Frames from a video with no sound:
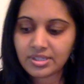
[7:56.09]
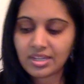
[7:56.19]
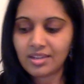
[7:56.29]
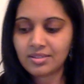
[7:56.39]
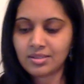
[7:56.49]

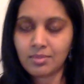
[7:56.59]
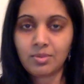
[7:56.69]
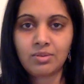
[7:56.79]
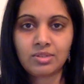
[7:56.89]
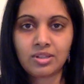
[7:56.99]
Like,
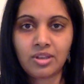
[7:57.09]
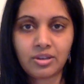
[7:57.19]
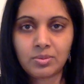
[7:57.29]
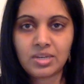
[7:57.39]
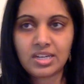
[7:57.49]
somebody with a
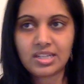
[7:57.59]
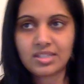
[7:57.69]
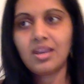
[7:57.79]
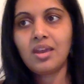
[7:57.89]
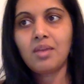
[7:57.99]
longer
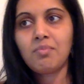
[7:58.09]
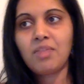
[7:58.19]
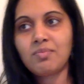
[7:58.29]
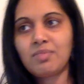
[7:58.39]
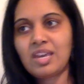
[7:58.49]
penis
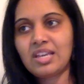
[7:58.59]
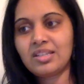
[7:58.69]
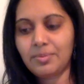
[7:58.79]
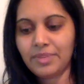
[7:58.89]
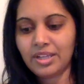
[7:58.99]
might make
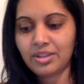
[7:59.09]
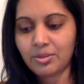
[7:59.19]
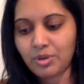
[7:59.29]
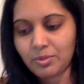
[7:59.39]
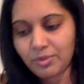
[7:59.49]
something
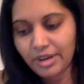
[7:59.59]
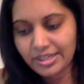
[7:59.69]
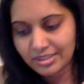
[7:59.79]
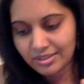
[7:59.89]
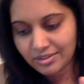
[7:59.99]
look more
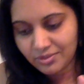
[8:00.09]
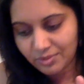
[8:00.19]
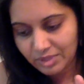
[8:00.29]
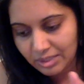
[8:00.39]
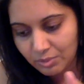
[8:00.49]
impressive,
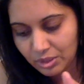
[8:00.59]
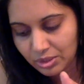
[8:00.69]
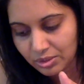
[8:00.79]
like when you're